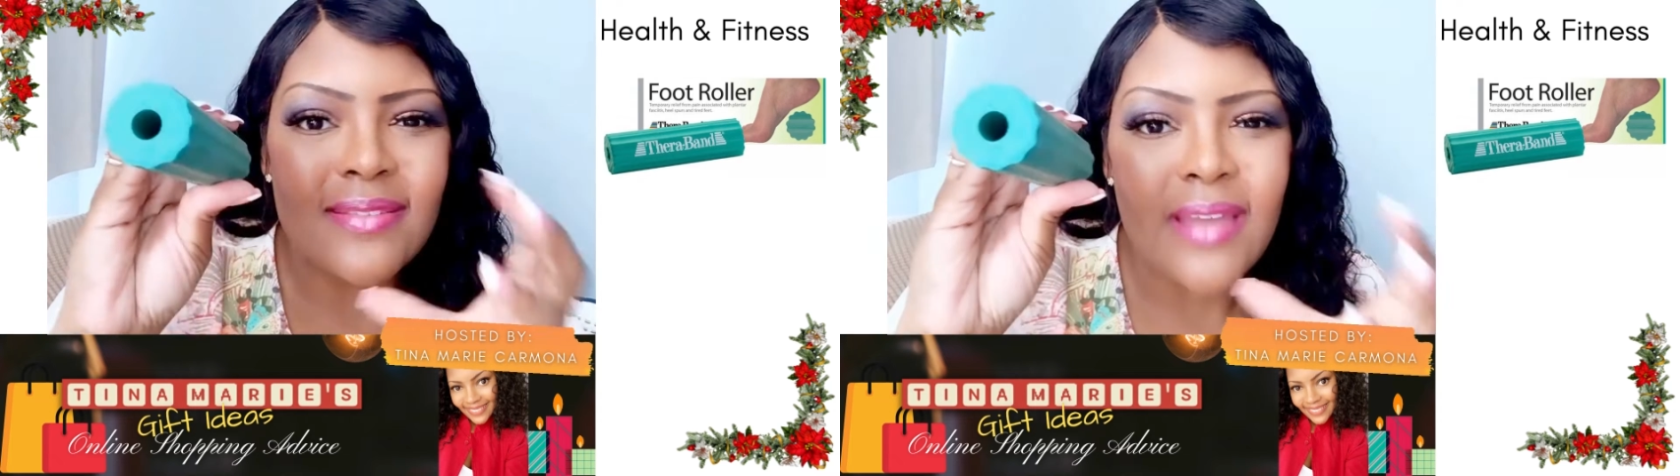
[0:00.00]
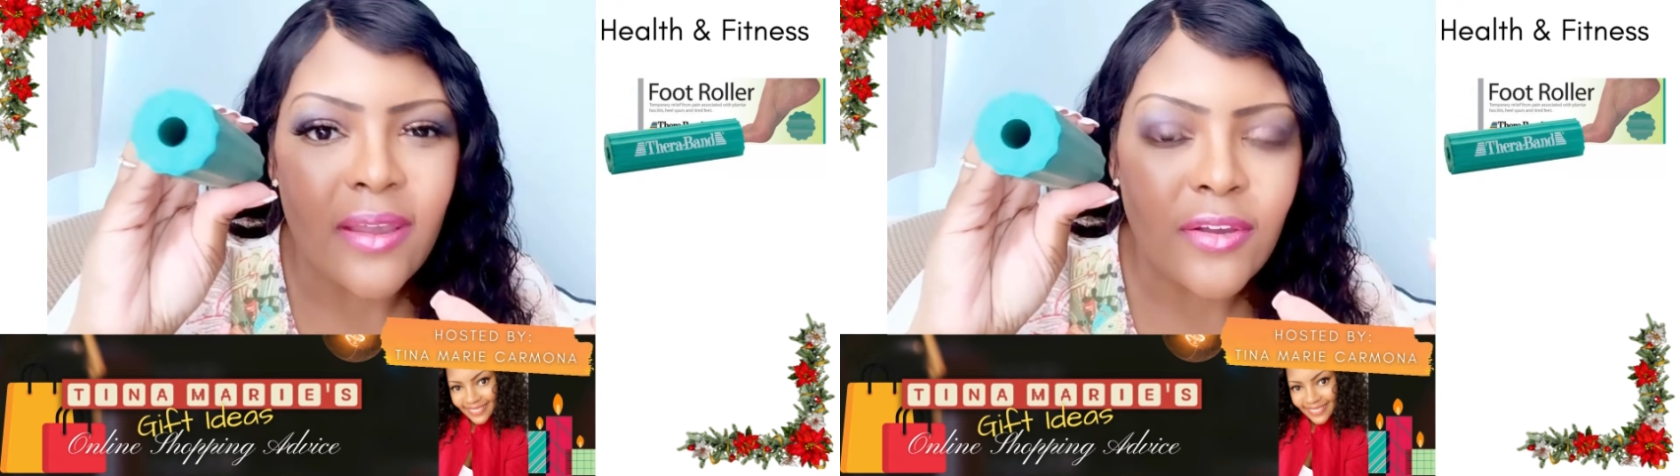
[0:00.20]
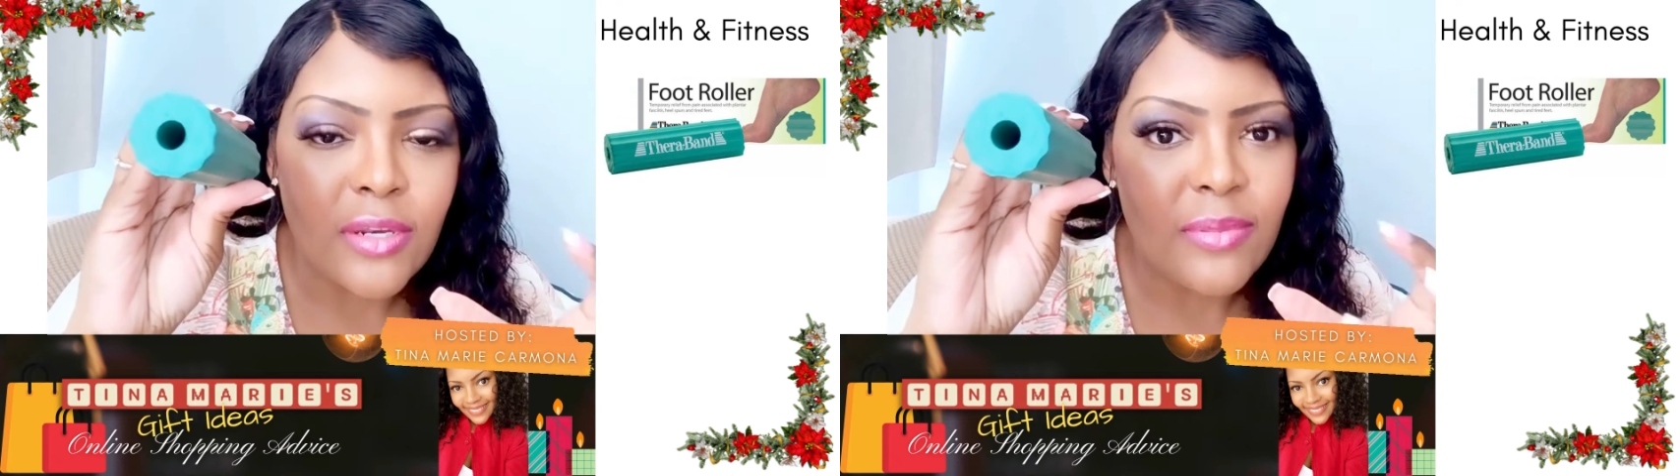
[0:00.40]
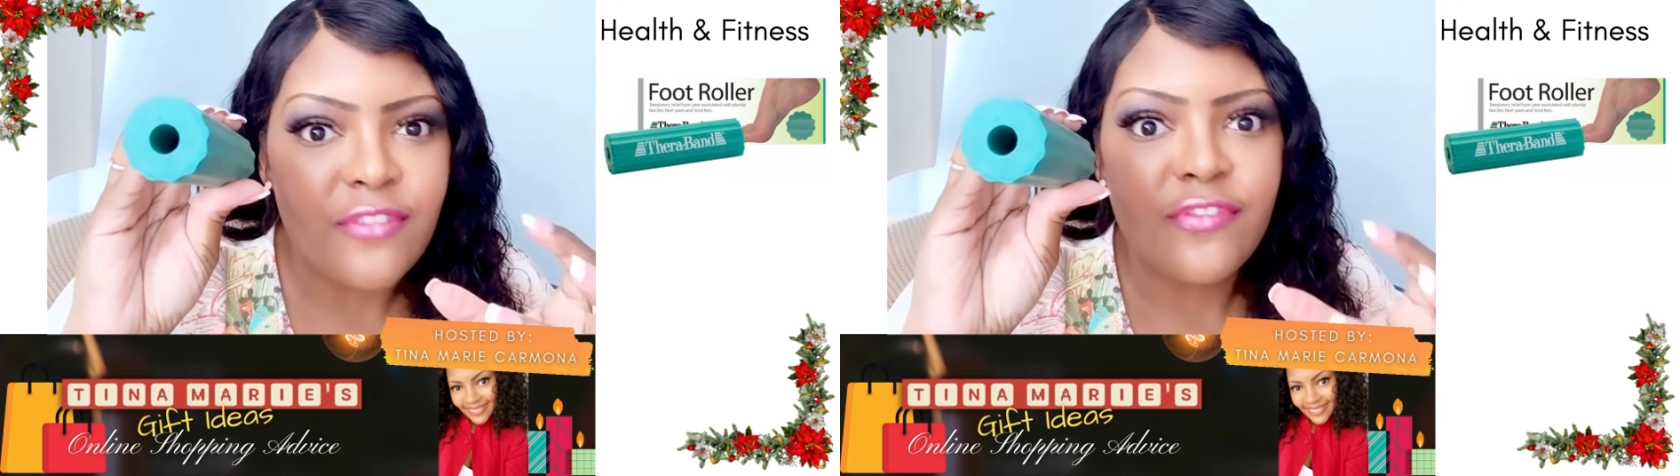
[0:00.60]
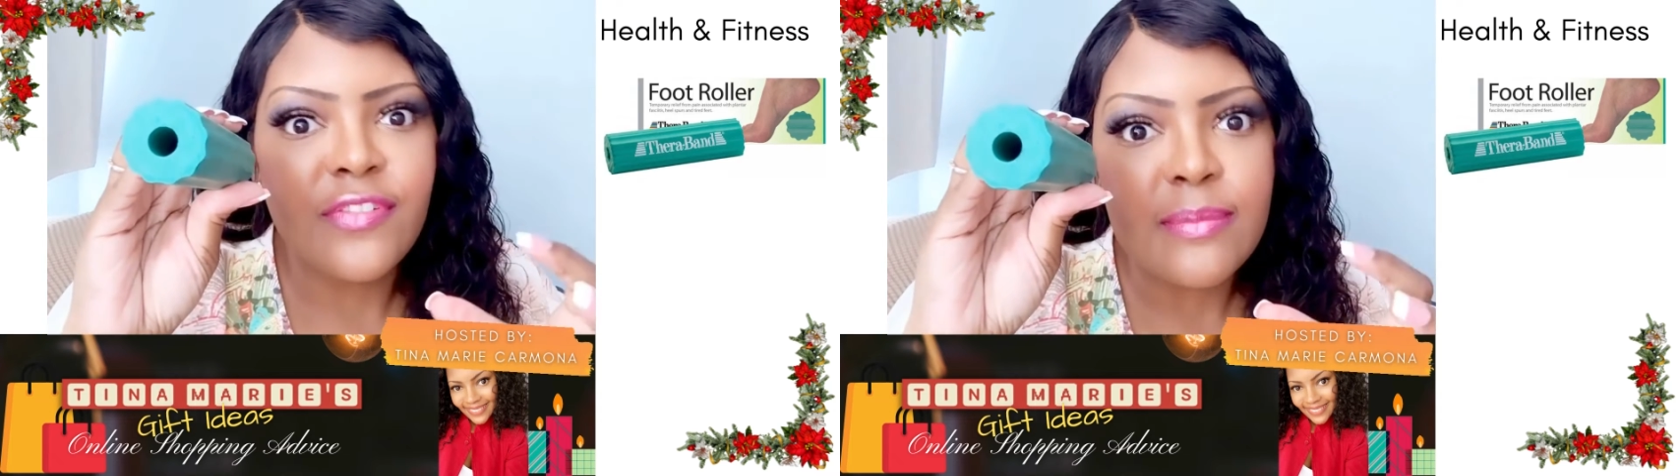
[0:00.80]
It's not going to be
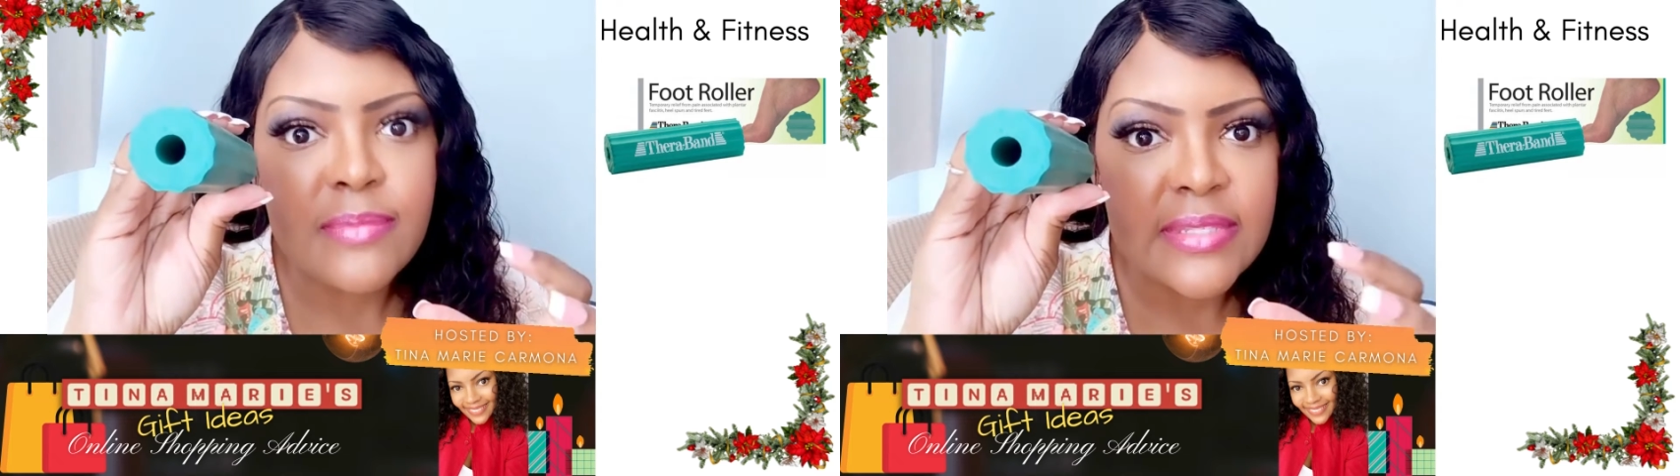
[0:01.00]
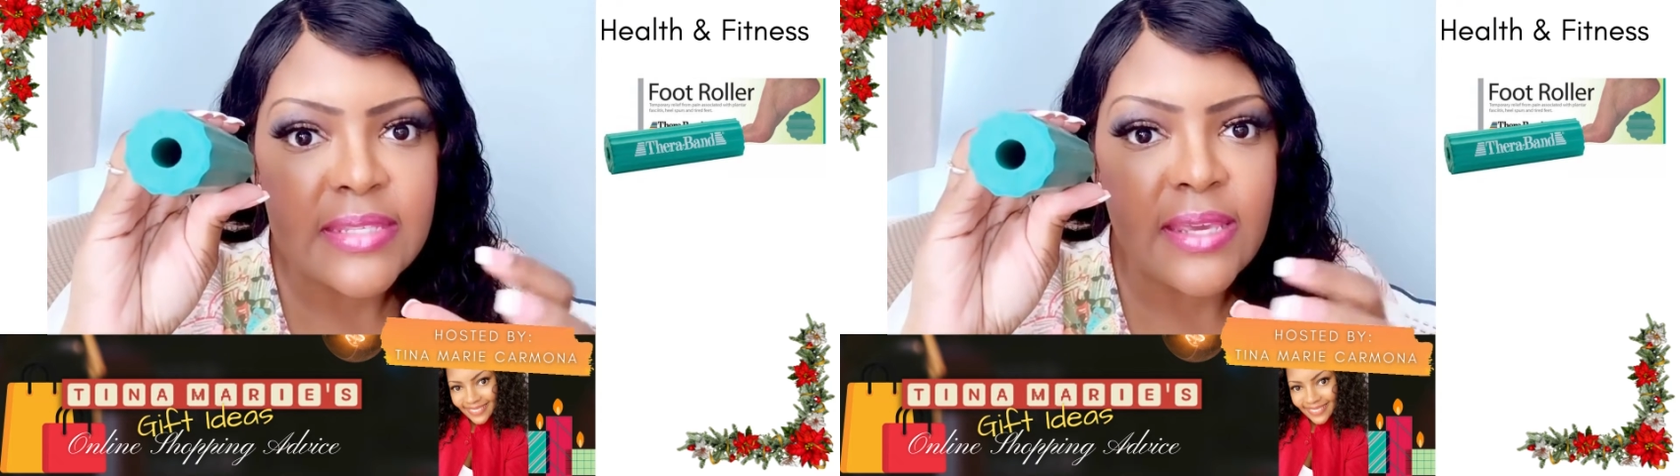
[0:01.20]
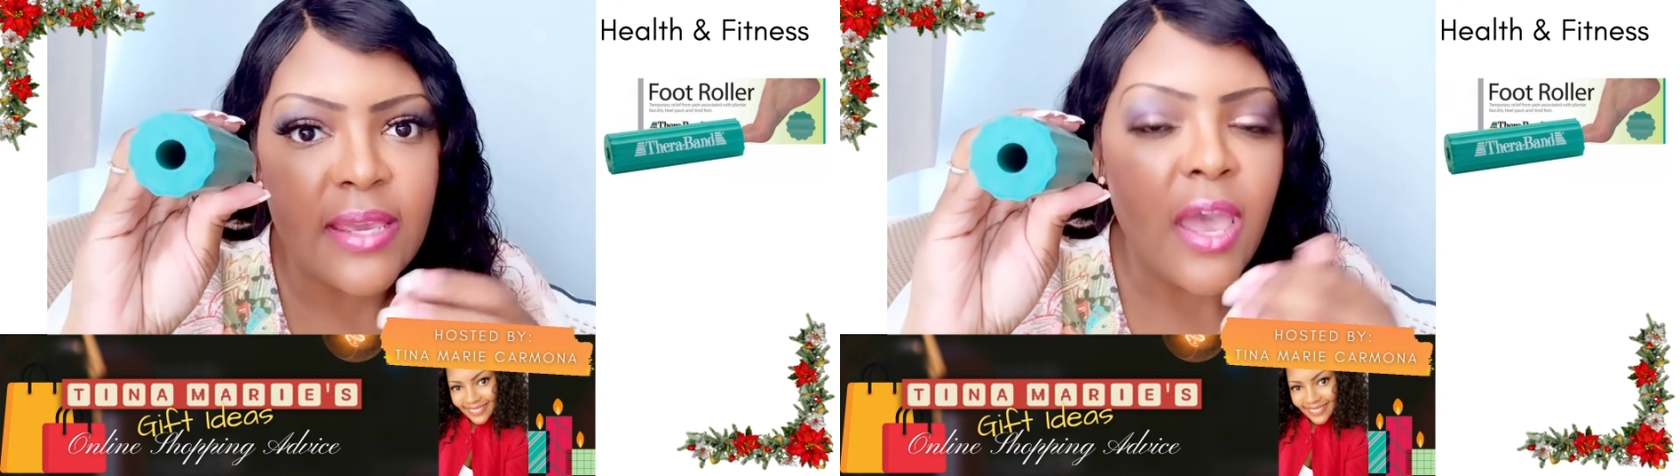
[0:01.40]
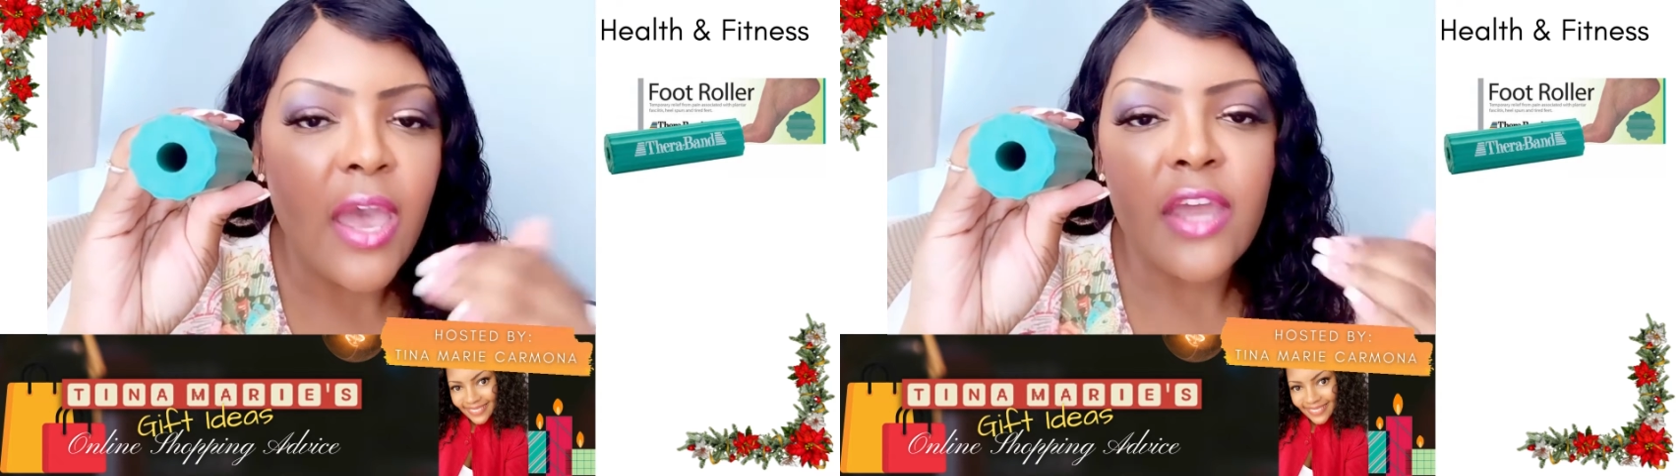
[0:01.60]
flimsy